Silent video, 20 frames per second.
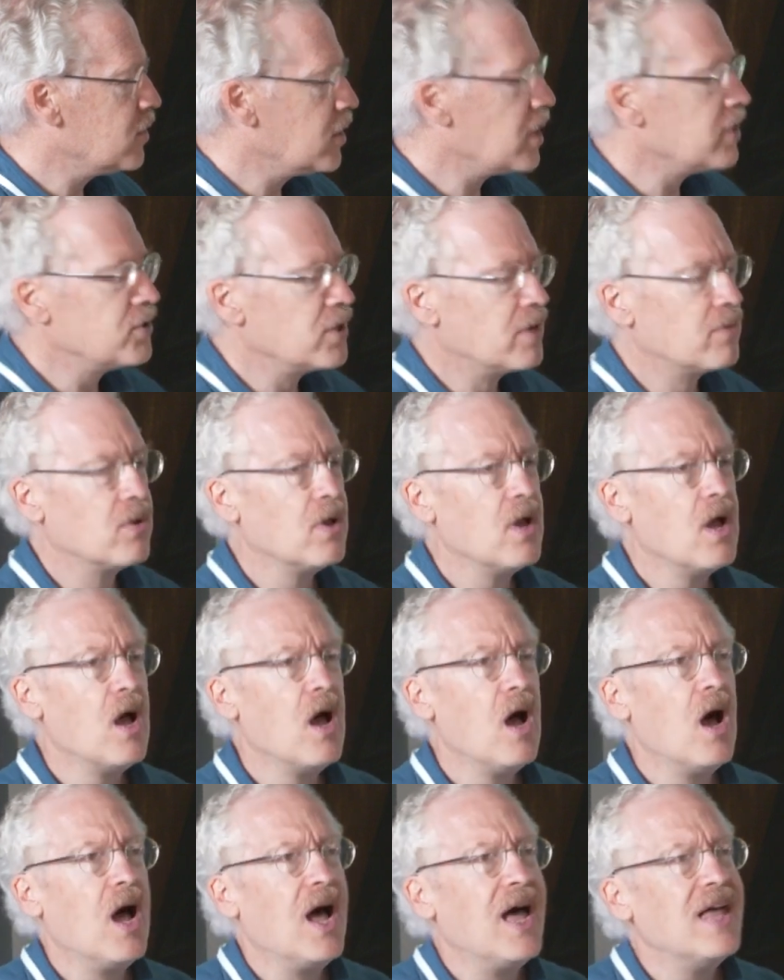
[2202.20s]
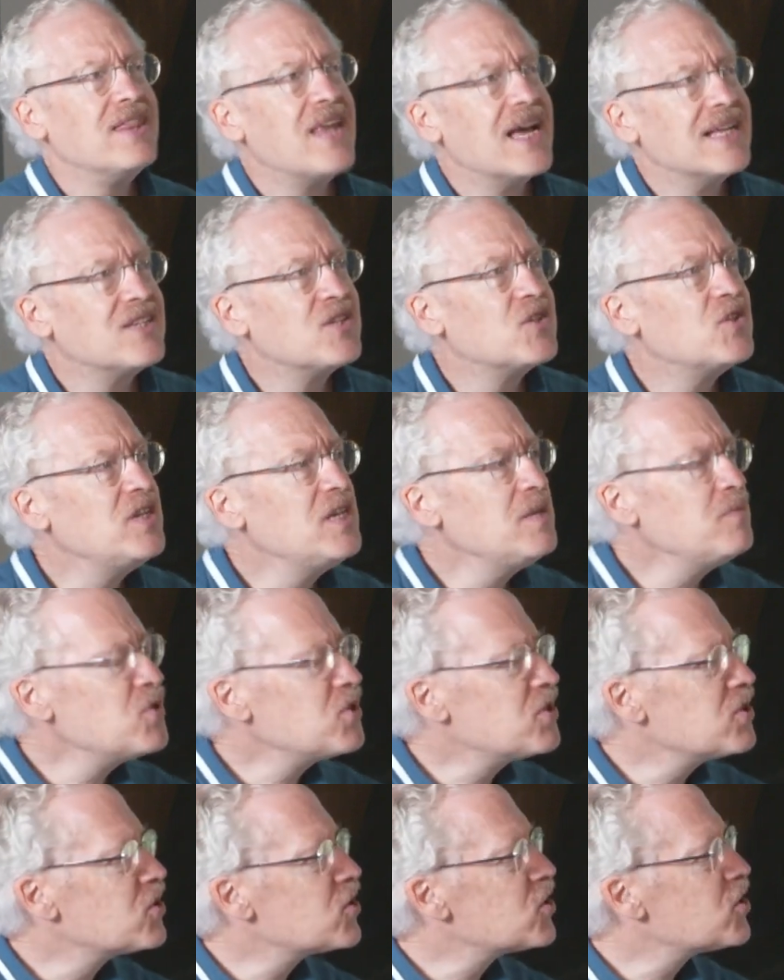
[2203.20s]
In general. That seems
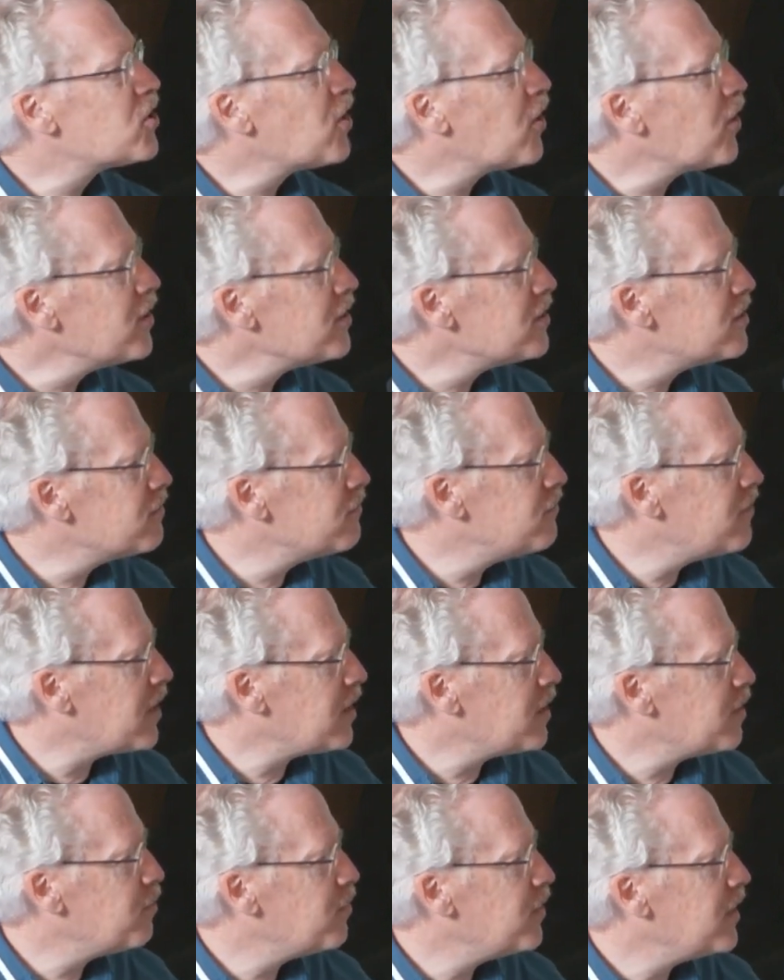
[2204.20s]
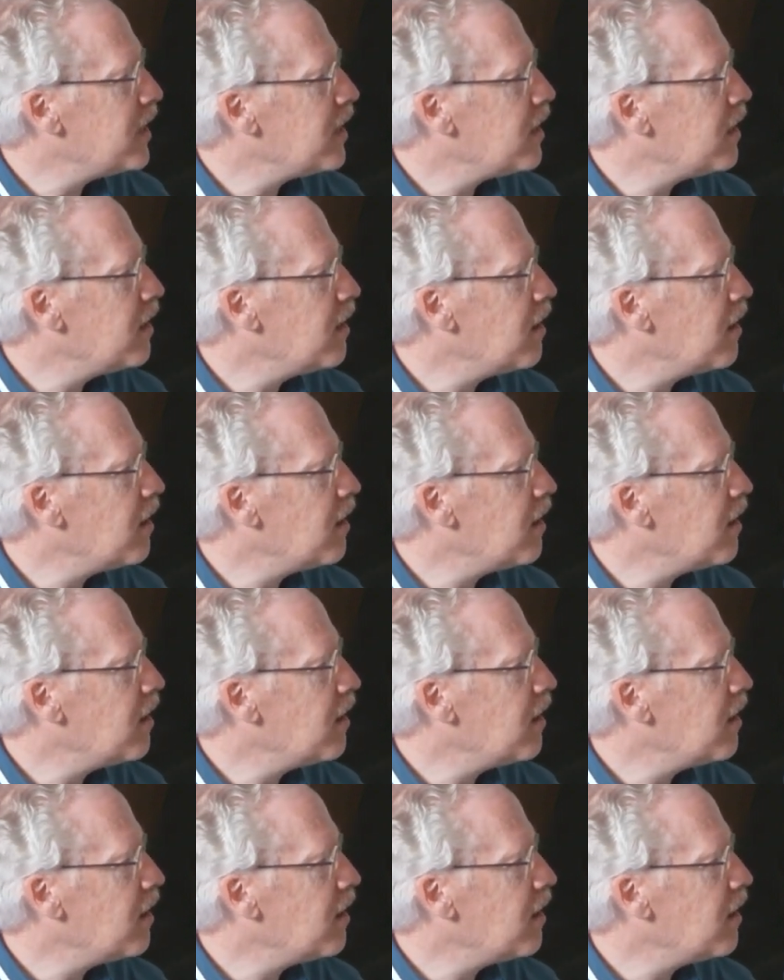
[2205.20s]
to start developing